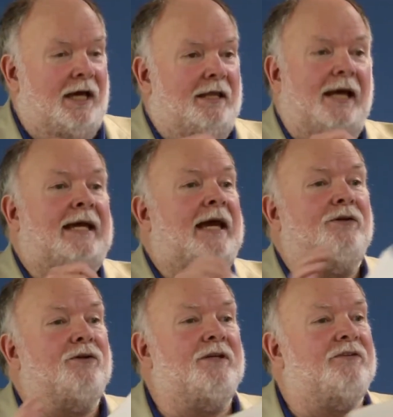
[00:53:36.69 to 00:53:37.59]
They can't
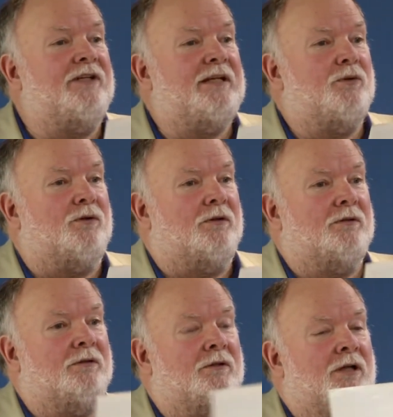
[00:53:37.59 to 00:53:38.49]
do this anymore.
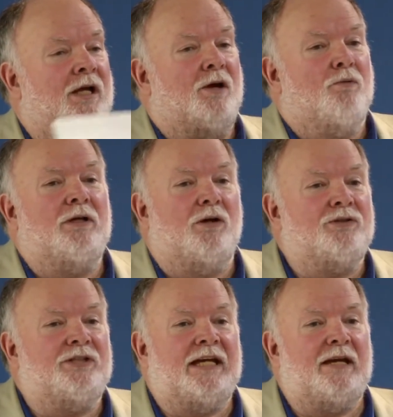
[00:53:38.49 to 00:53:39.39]
We
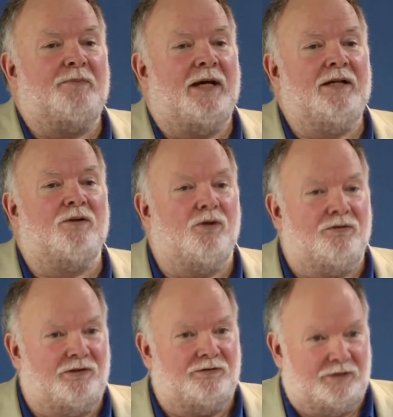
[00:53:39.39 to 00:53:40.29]
launched a campaign
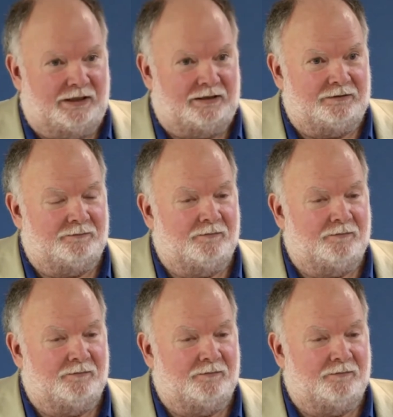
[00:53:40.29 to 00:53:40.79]
across Australia.